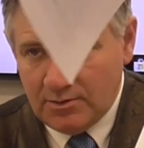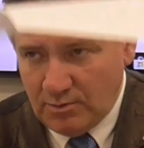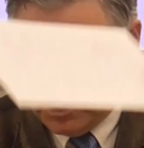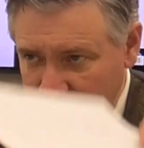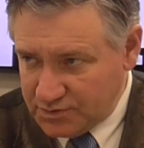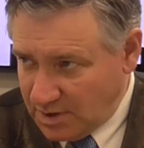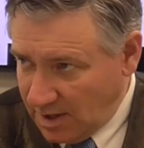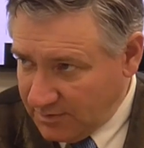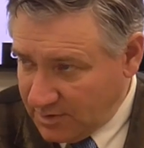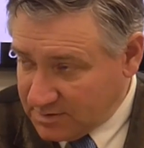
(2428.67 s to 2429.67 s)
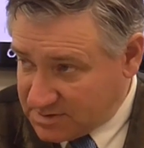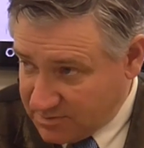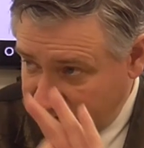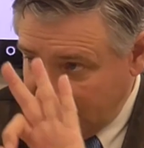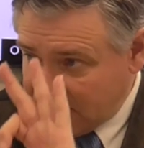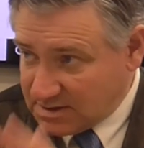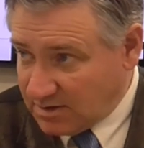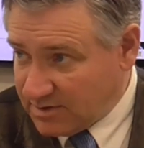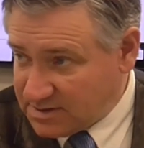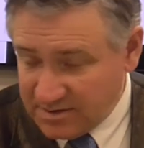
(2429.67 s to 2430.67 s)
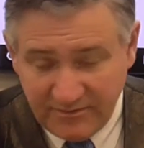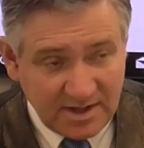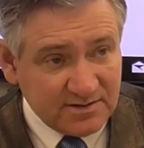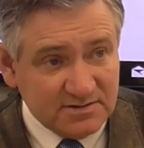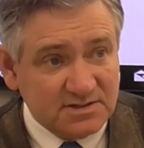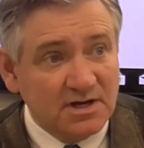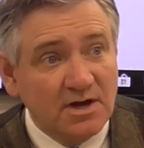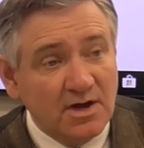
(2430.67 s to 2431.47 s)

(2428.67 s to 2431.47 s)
when you draw those three acceleration vectors,